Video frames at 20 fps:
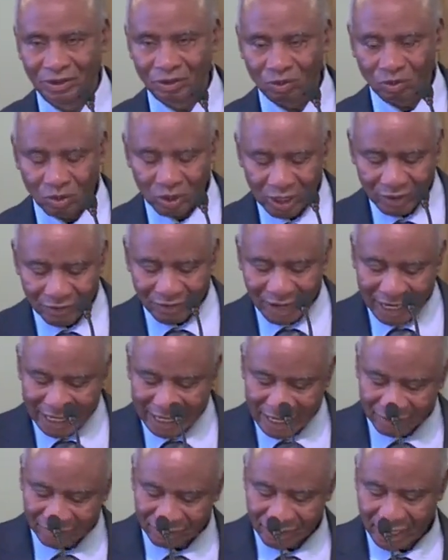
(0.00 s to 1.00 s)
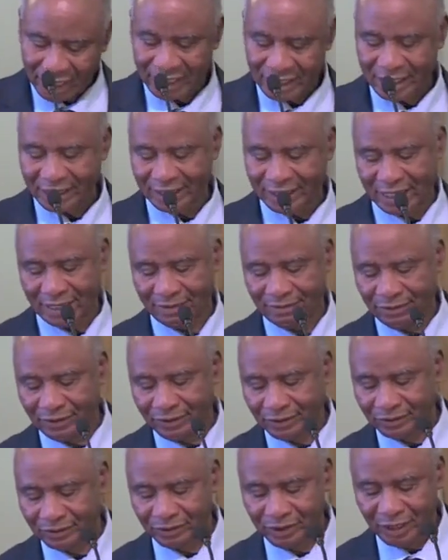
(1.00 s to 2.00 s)
whatever gift that He has given
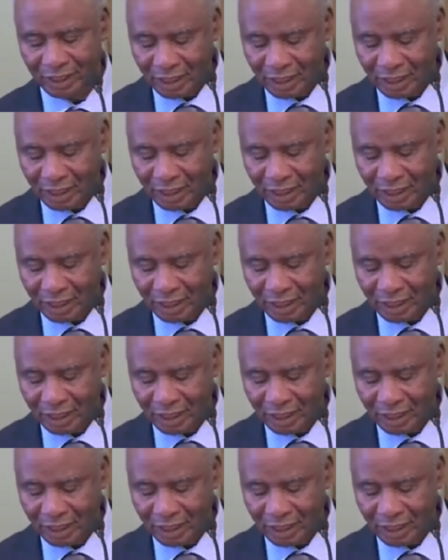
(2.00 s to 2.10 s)
you.